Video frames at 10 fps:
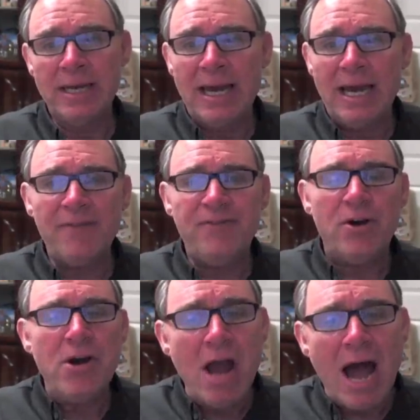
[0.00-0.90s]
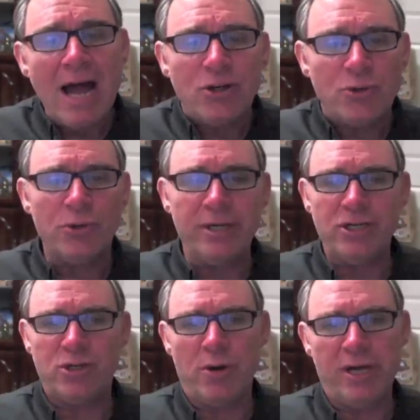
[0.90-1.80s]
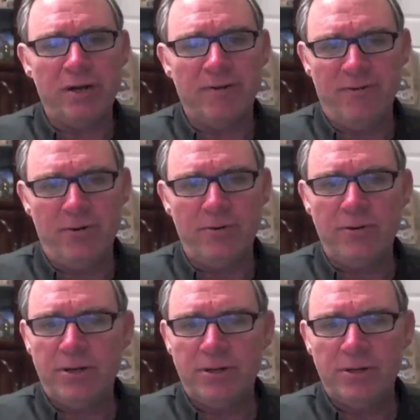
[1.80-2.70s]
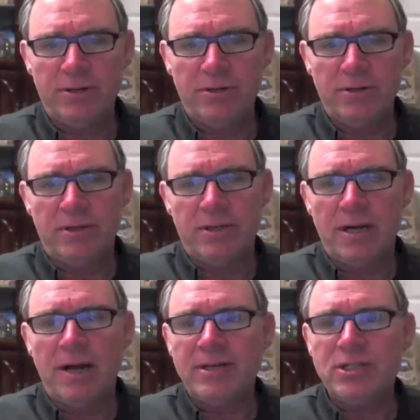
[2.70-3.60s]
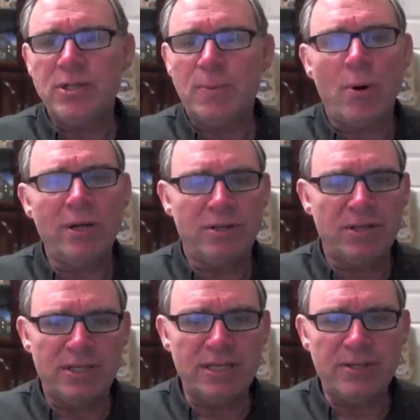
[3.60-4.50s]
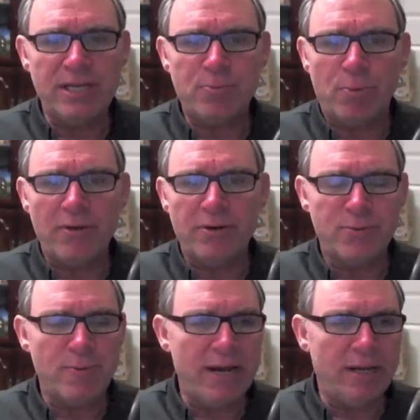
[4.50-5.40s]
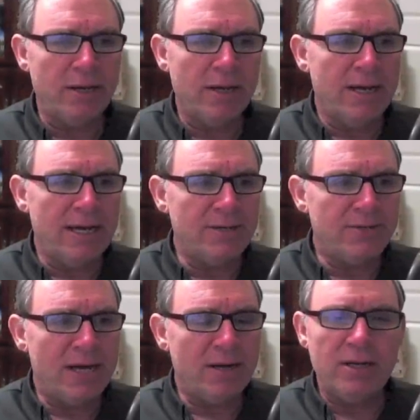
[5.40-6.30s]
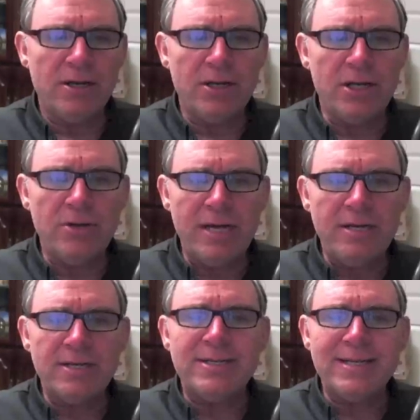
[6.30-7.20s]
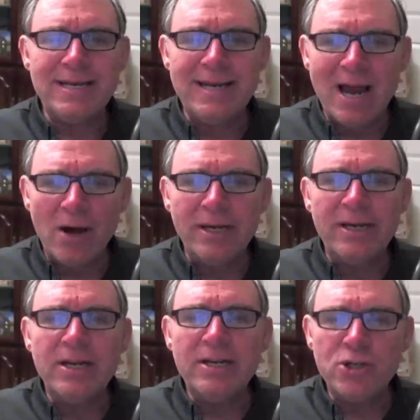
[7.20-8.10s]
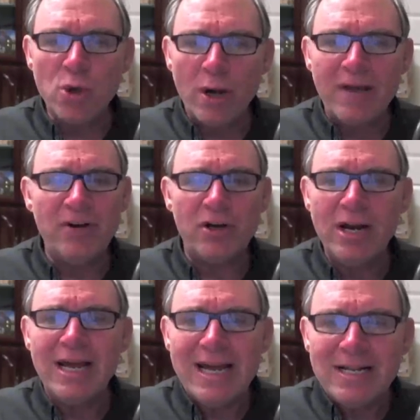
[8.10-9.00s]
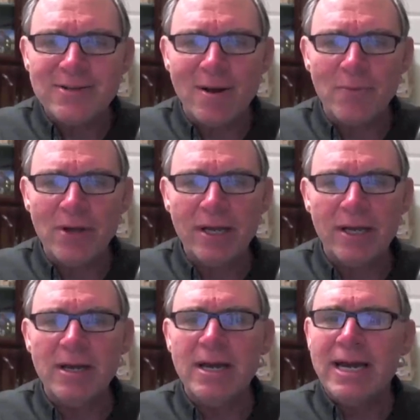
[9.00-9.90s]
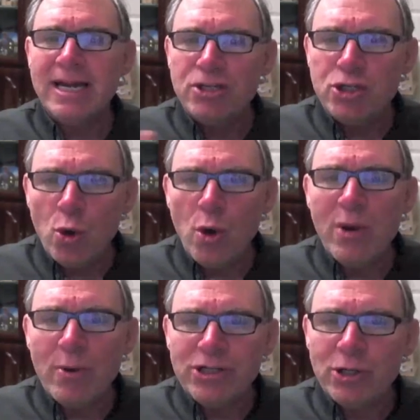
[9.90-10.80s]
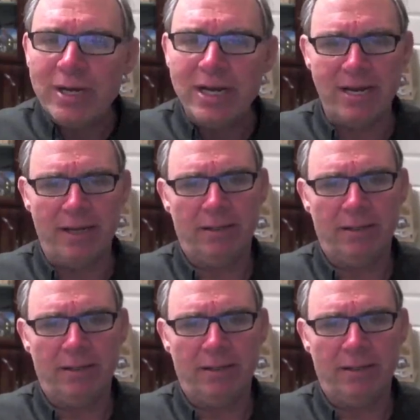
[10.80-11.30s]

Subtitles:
And if you're not truly enjoying your food, this is the point that these brothers make. is that you need to sit down and enjoy. If you're going to eat something, enjoy what you're eating.